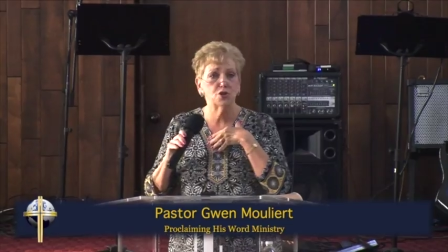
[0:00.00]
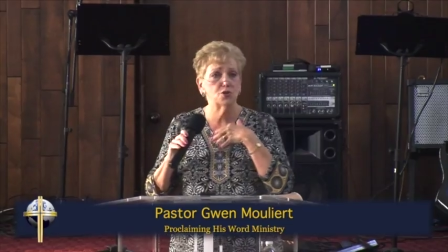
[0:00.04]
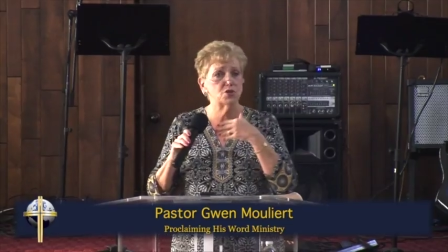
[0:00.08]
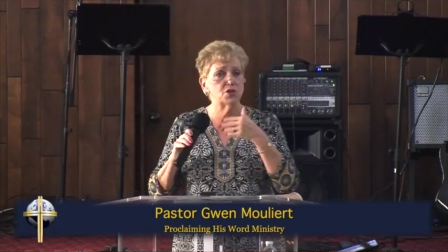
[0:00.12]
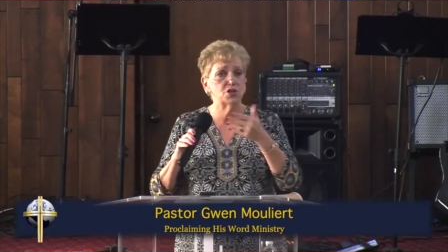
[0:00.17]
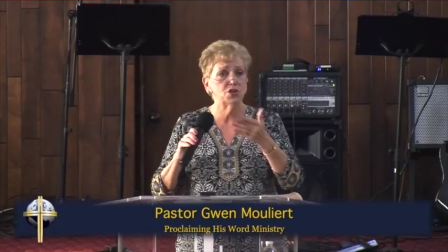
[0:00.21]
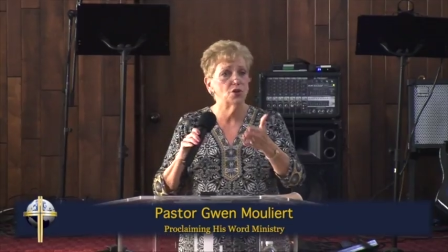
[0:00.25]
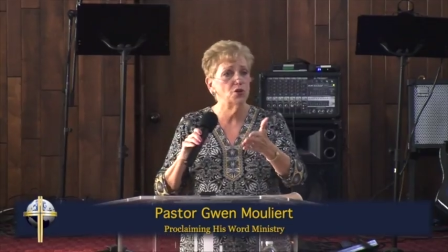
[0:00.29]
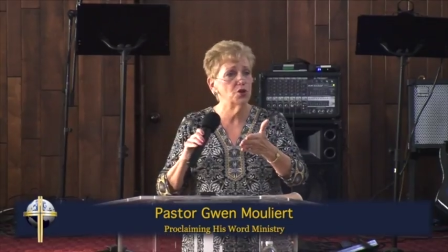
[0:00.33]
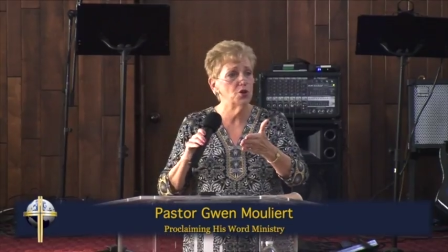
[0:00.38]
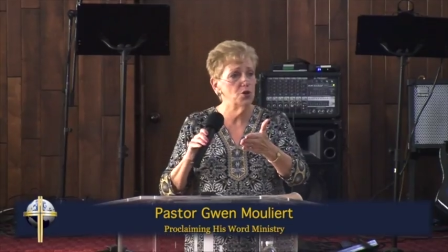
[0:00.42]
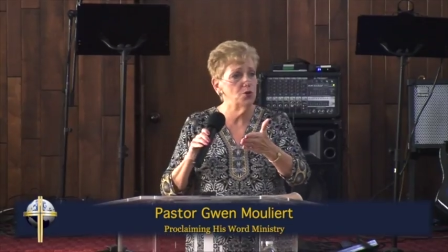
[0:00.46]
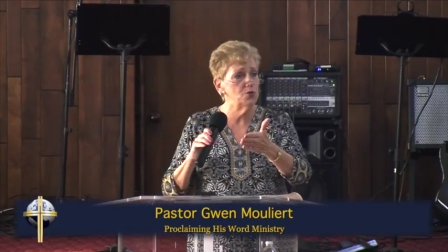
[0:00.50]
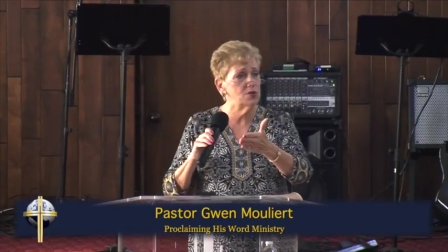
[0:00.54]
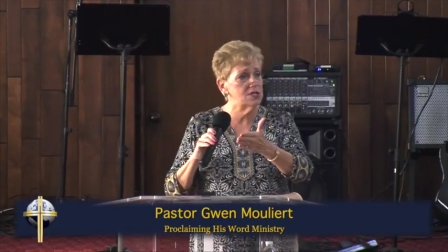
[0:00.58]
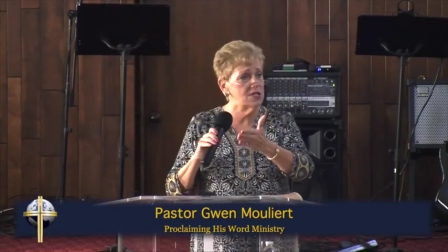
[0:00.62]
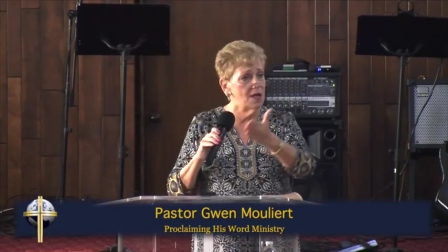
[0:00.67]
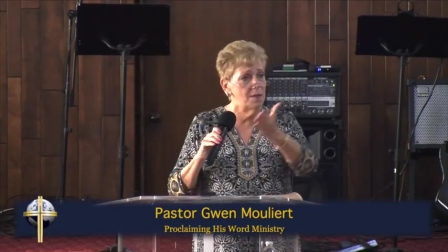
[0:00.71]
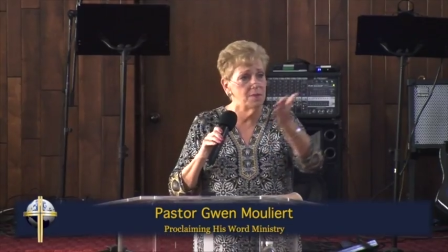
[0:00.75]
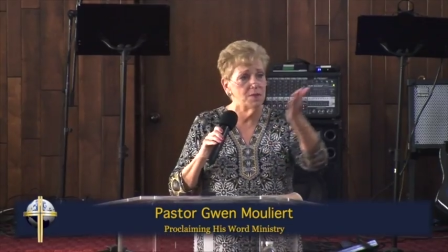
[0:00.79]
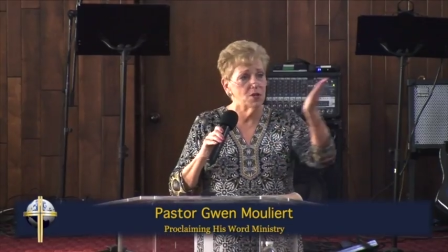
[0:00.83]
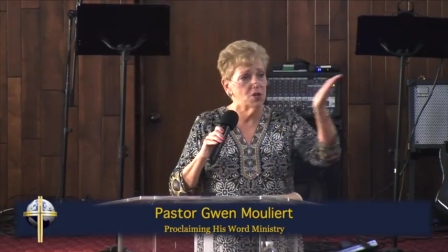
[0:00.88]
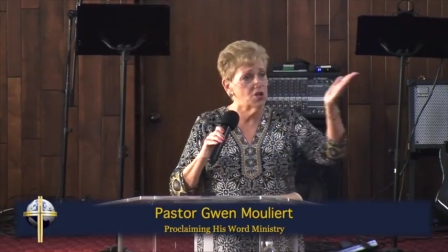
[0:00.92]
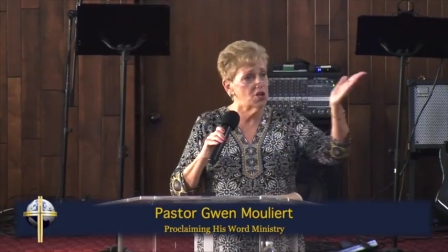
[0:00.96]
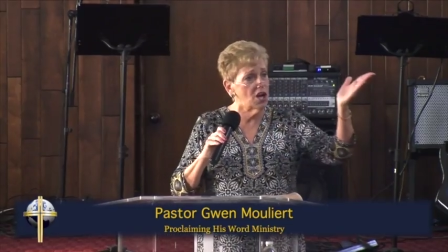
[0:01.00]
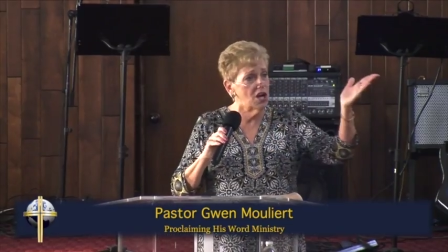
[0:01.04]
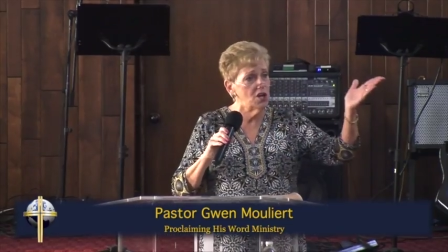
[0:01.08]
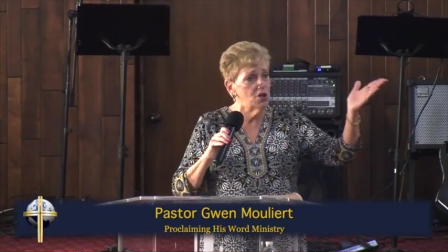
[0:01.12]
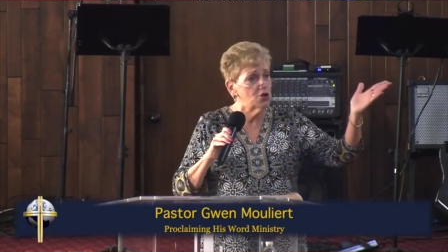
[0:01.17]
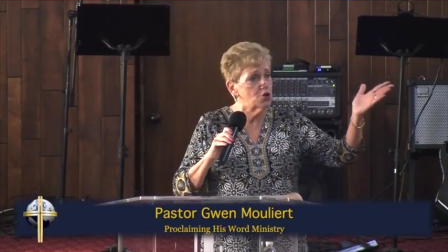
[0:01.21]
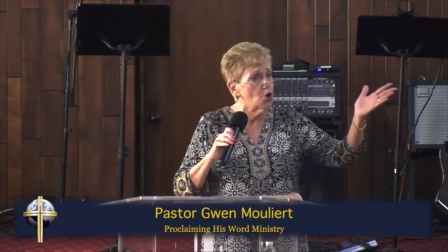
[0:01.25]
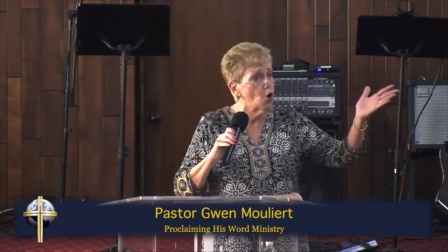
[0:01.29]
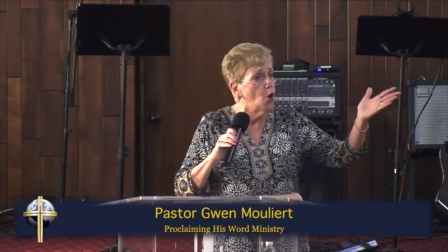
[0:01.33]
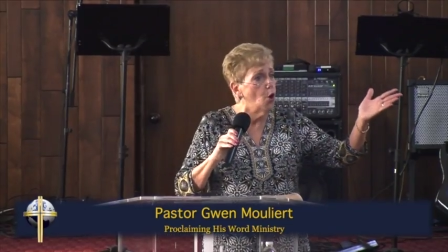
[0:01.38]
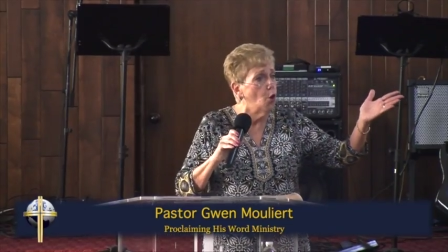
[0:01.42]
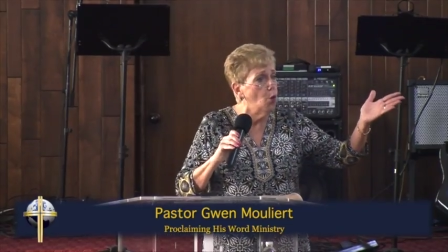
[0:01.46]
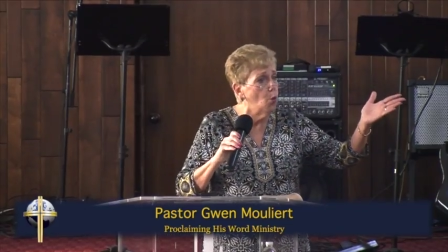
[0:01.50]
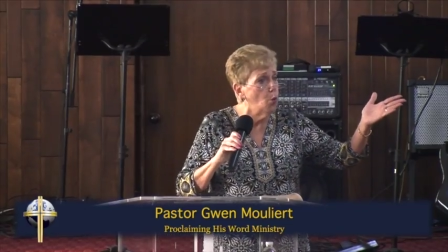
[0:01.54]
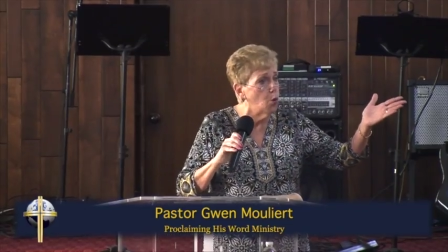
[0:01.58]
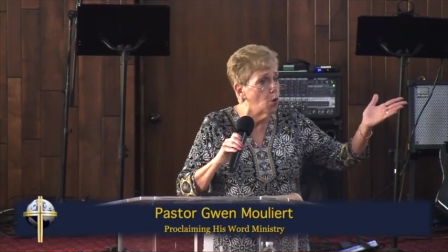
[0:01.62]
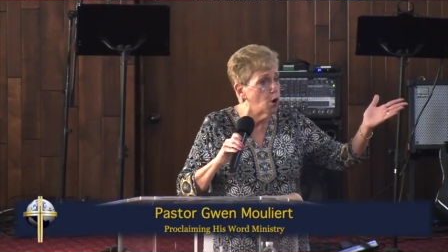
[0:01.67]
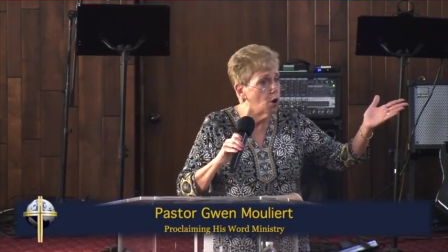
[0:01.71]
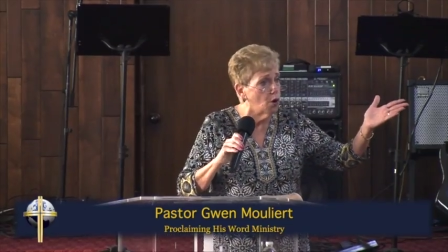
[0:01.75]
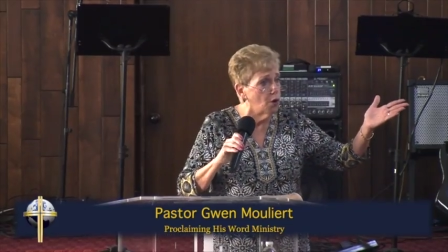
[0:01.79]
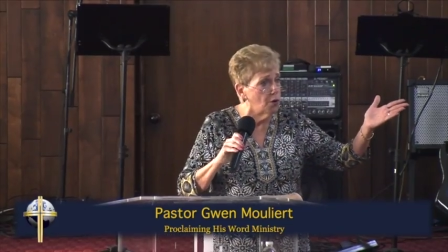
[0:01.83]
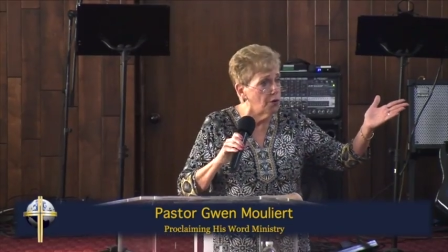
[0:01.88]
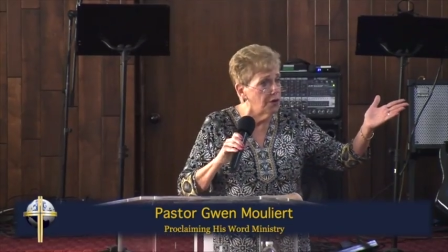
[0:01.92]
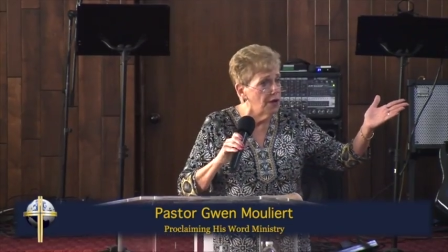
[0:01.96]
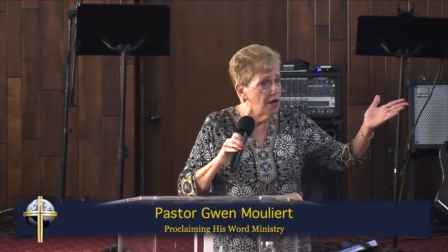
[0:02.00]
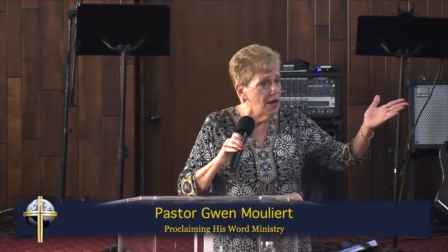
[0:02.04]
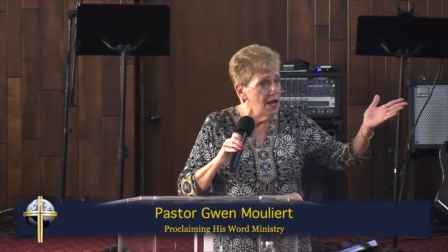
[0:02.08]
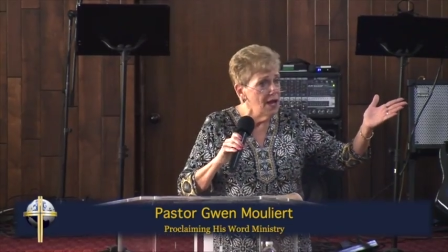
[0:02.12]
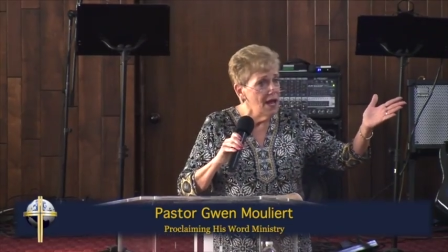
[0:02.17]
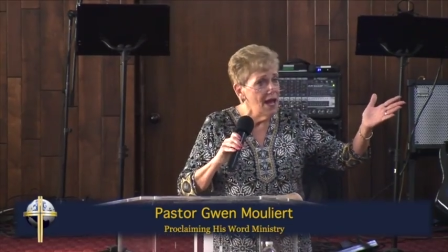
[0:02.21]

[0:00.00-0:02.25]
you still use them to change the whole world.